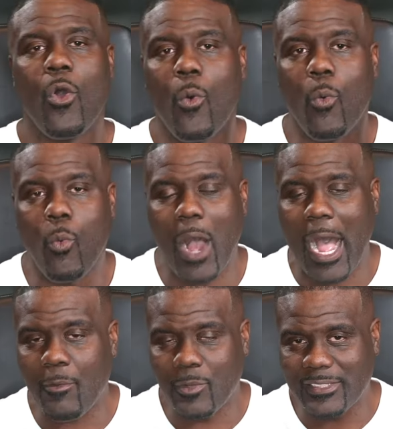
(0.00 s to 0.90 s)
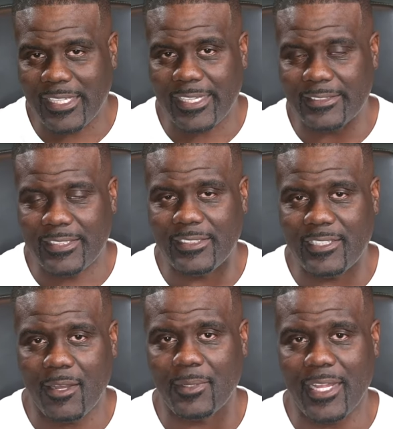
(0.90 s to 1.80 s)
Why was
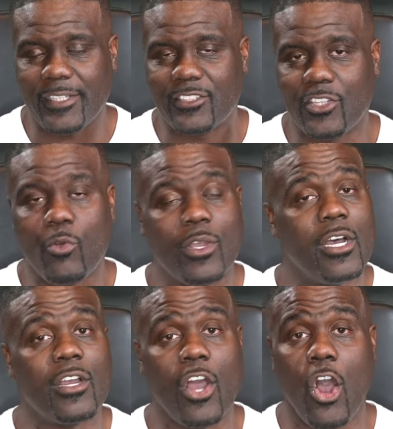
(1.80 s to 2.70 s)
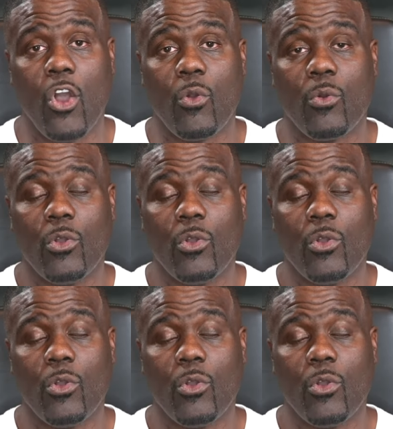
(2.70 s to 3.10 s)
NCAA so gung ho